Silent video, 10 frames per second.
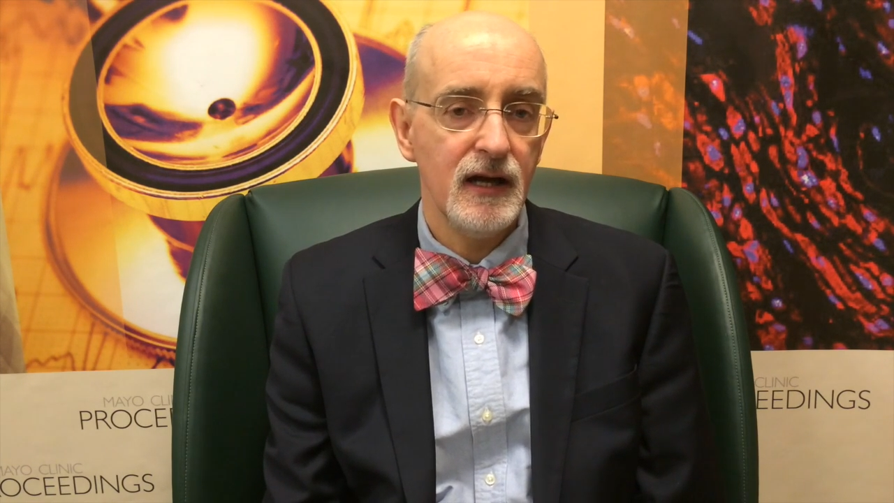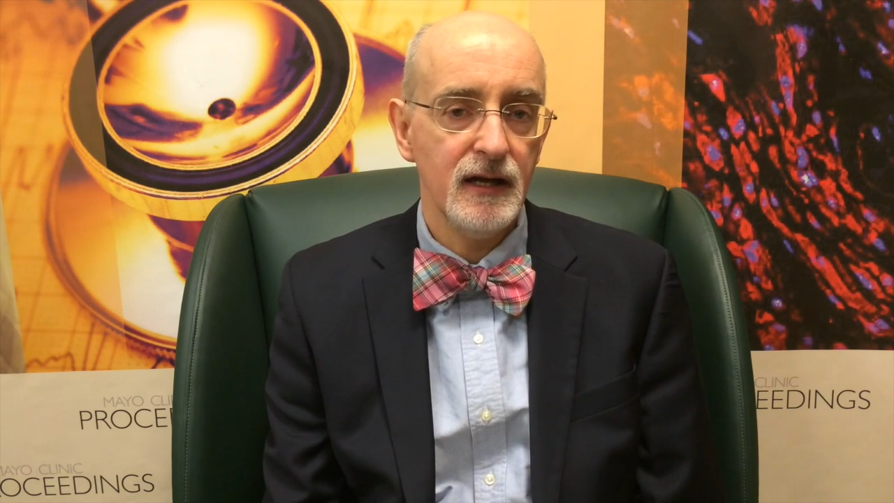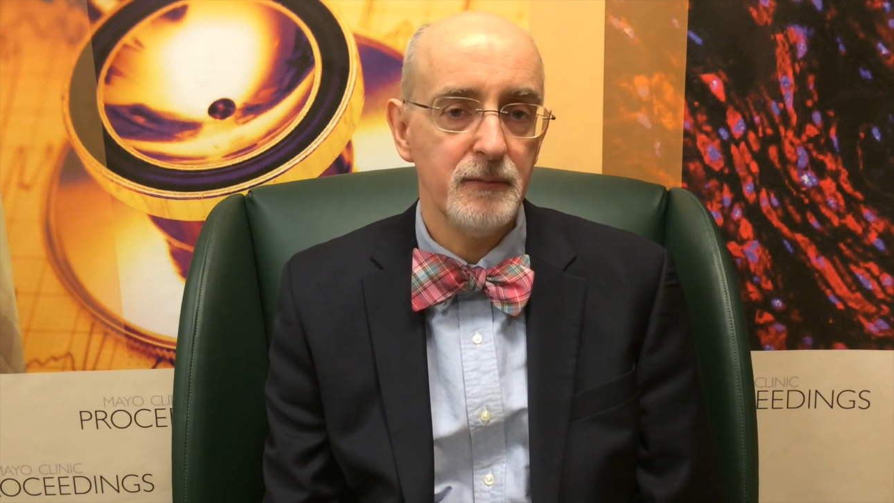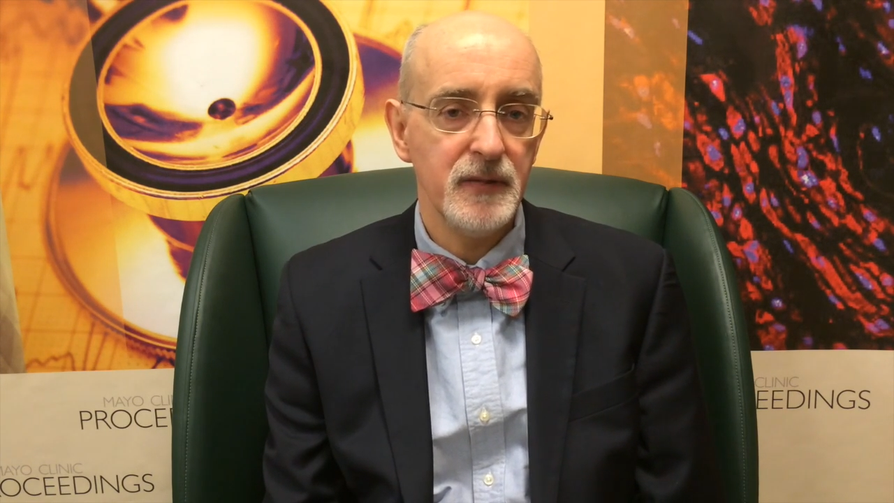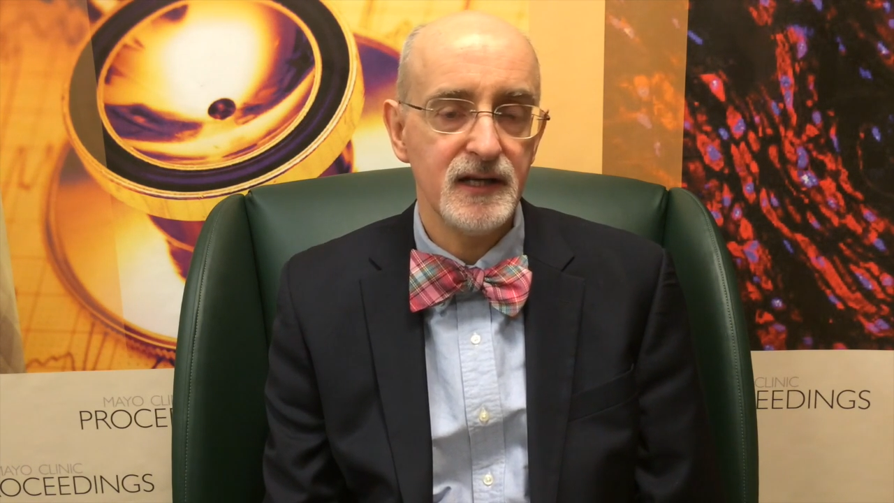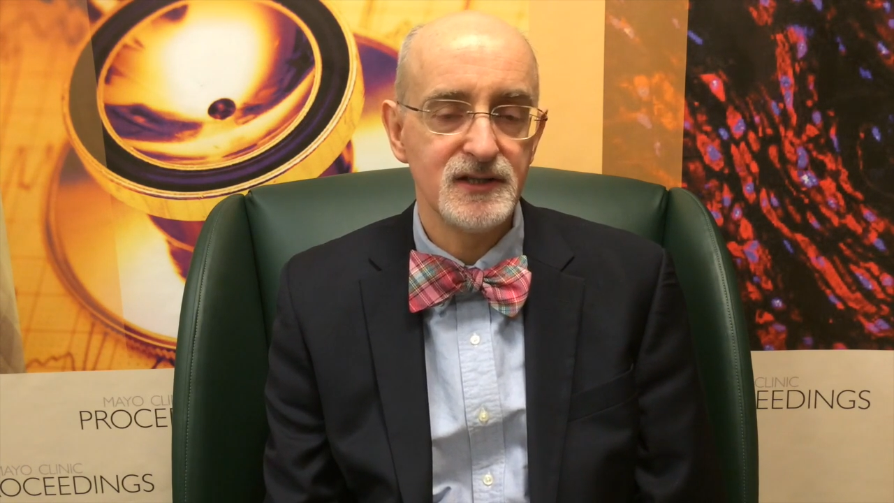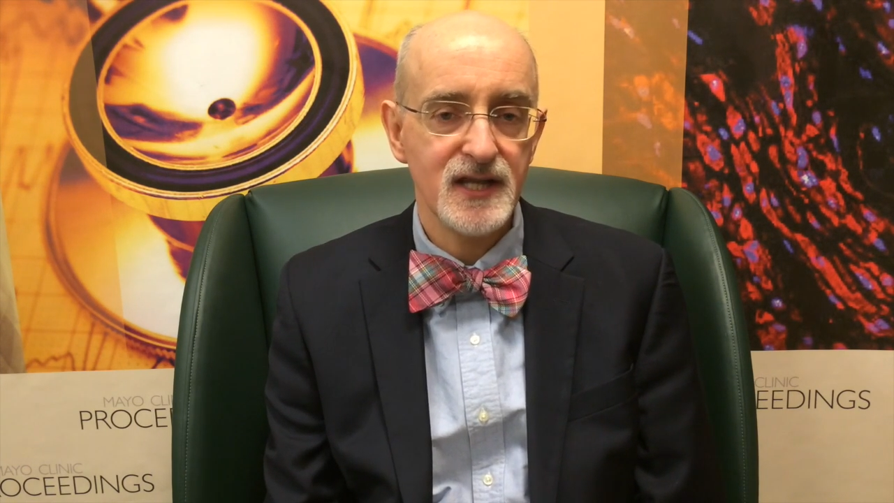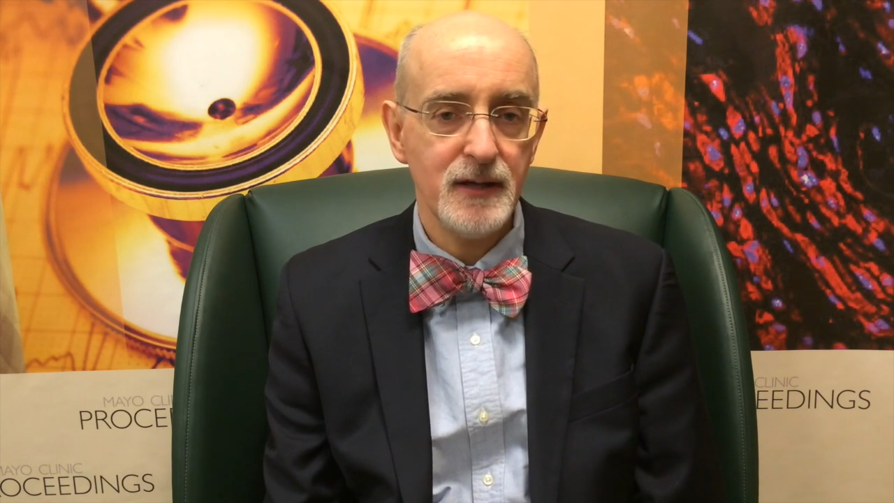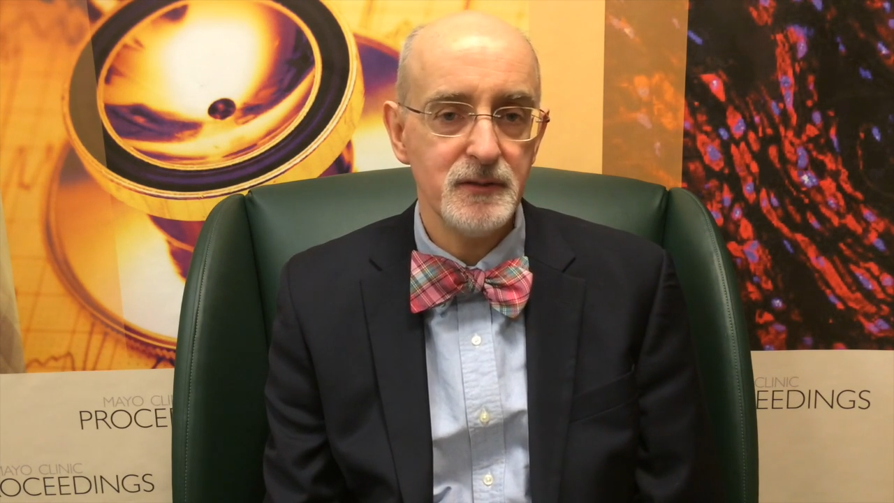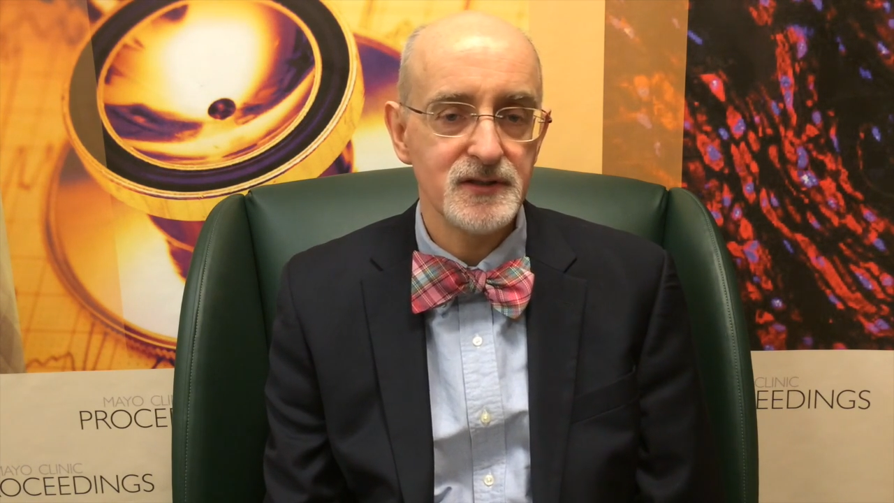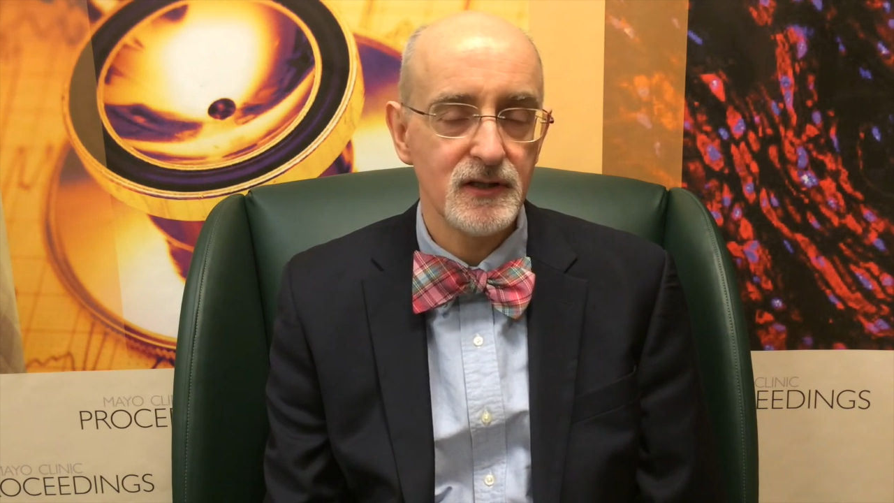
um, examines a